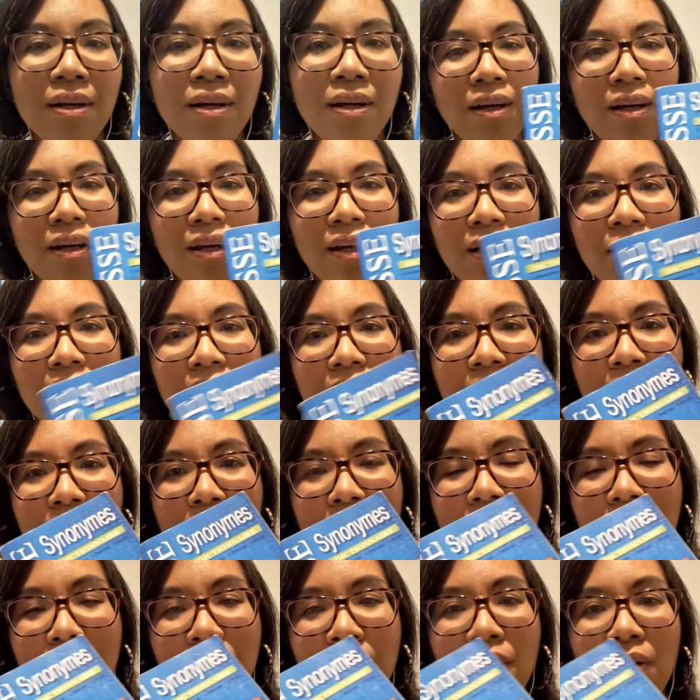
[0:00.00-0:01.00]

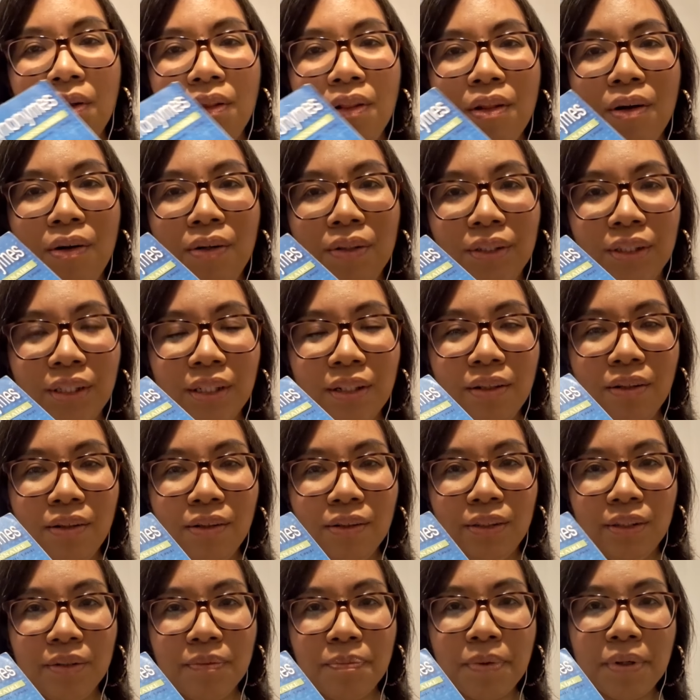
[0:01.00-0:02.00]
I've got lots and lots
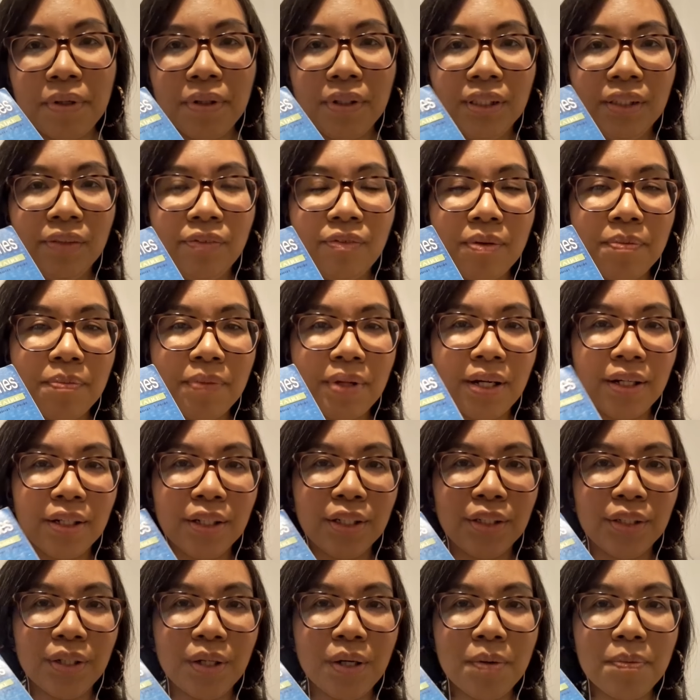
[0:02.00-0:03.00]
of books from that
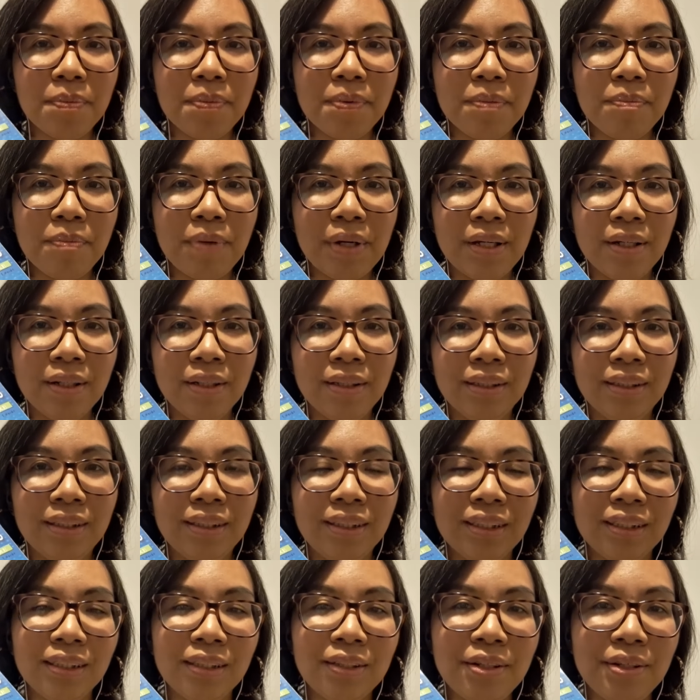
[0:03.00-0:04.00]
shop because
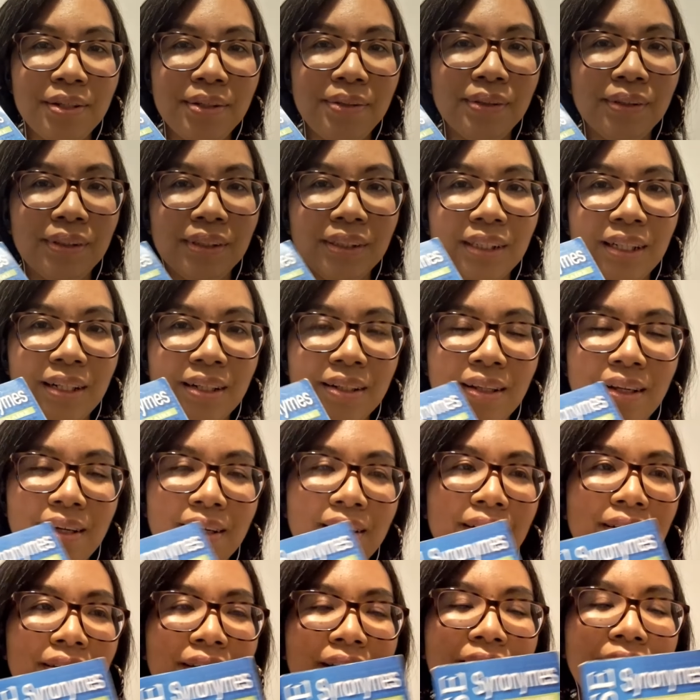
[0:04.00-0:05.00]
students had like a
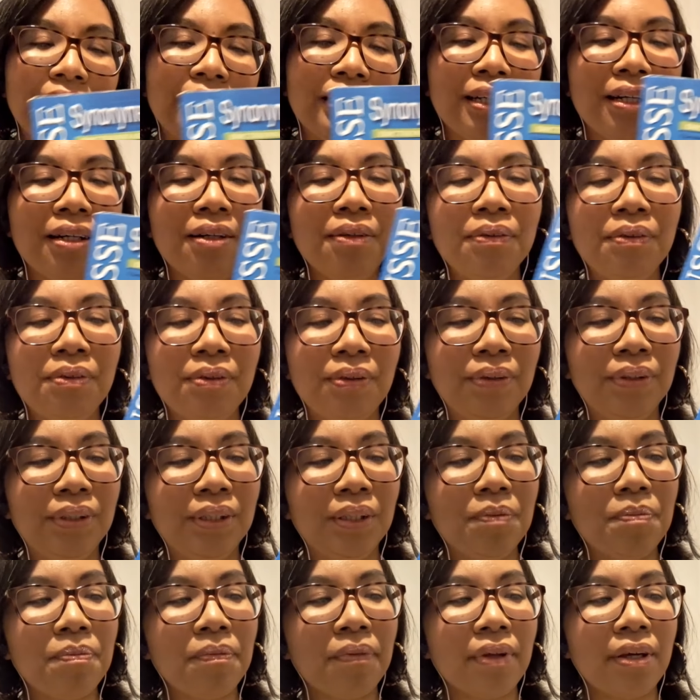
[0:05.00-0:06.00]
discount or
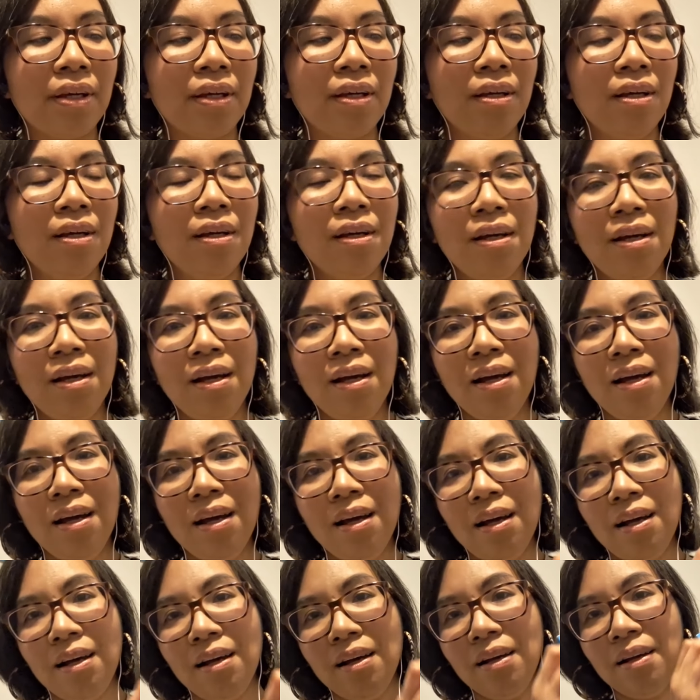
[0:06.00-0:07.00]
something.
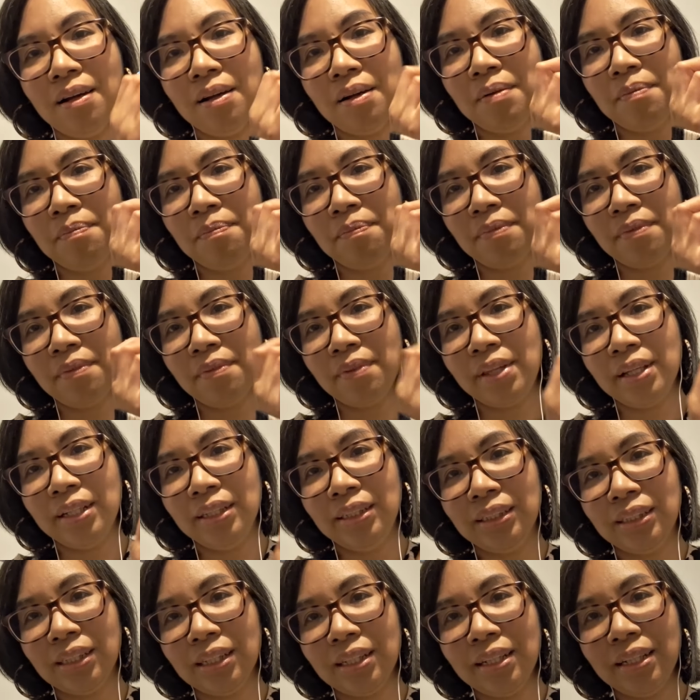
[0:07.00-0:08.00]
This
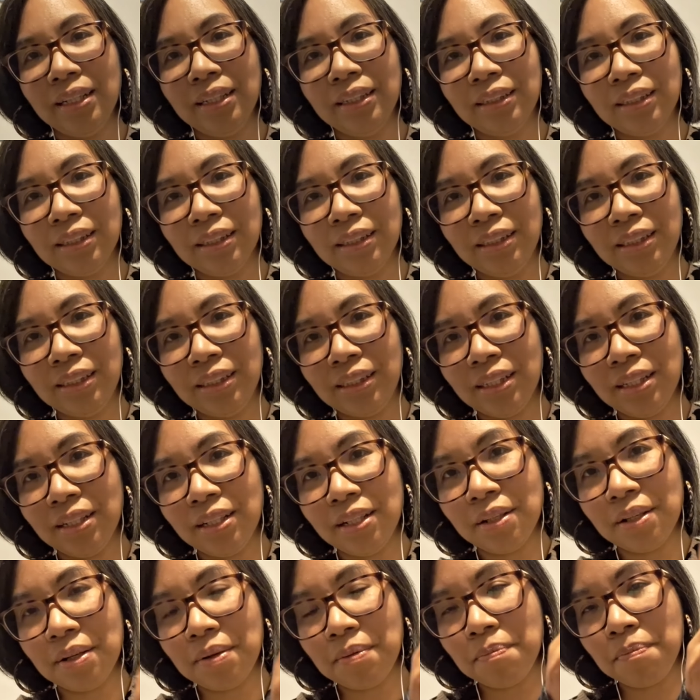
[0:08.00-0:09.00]
is a
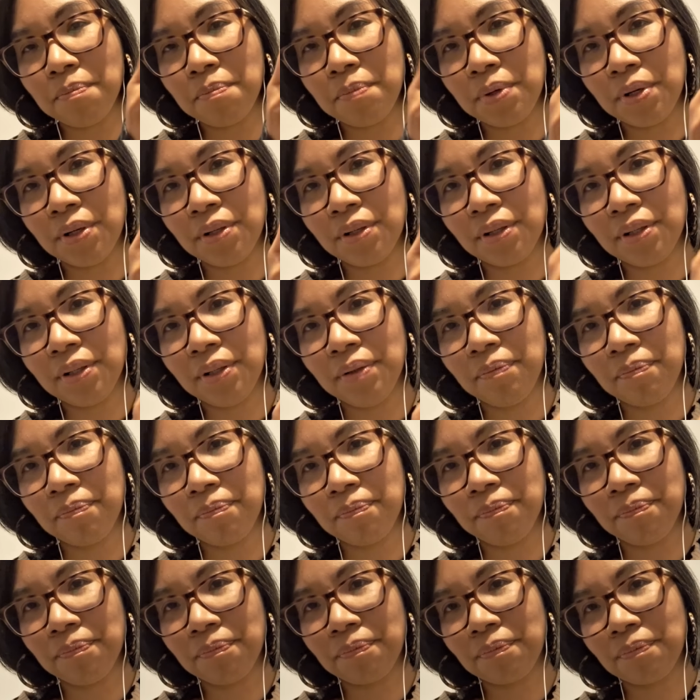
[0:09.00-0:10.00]
synonym book,
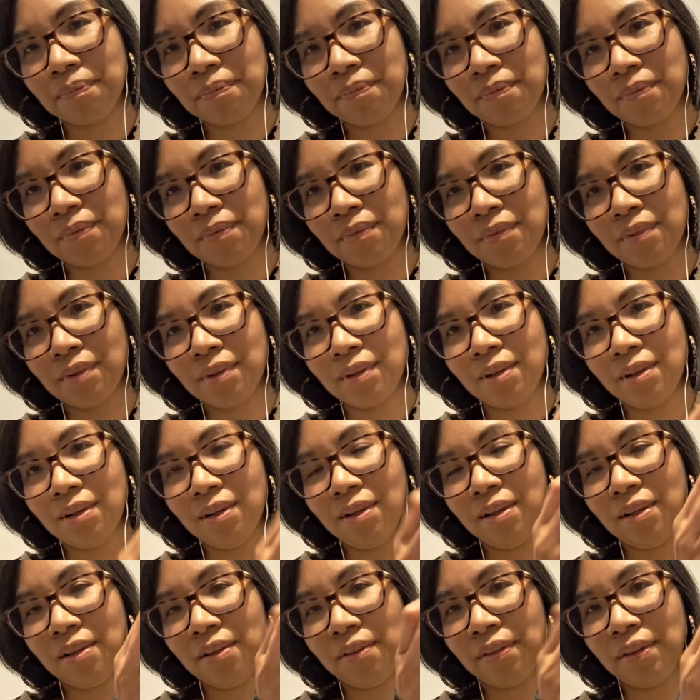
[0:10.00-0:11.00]
a
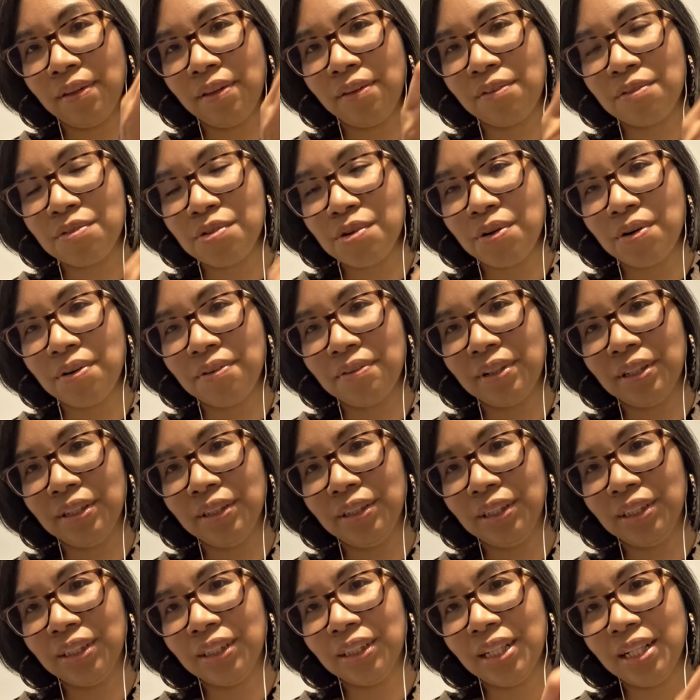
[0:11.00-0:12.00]

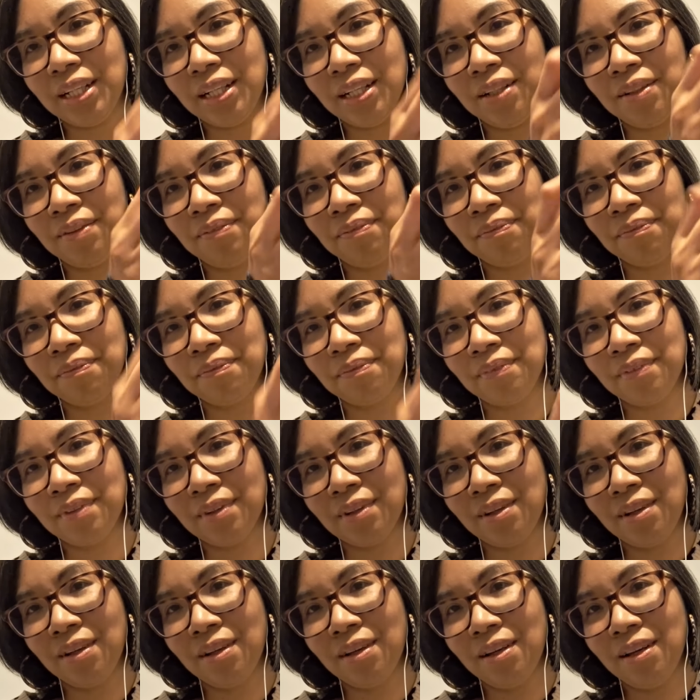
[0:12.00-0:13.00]
thesaurus in
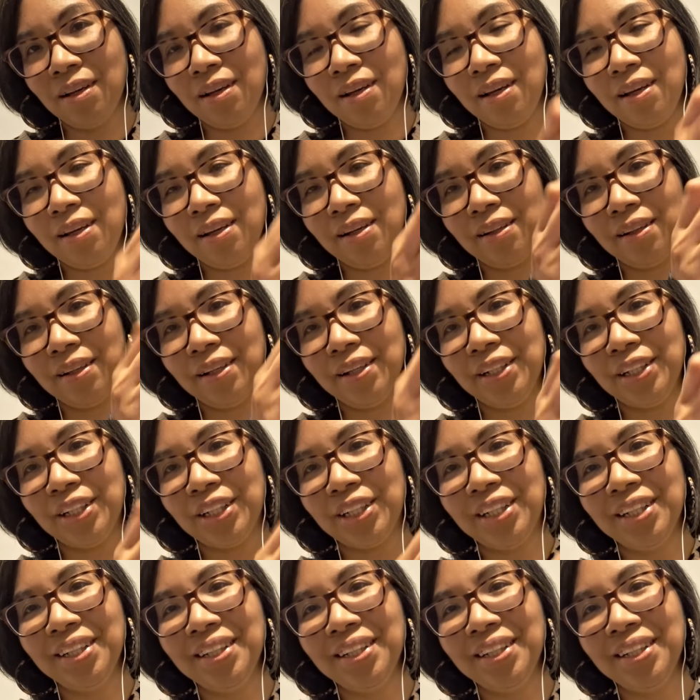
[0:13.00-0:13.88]
English.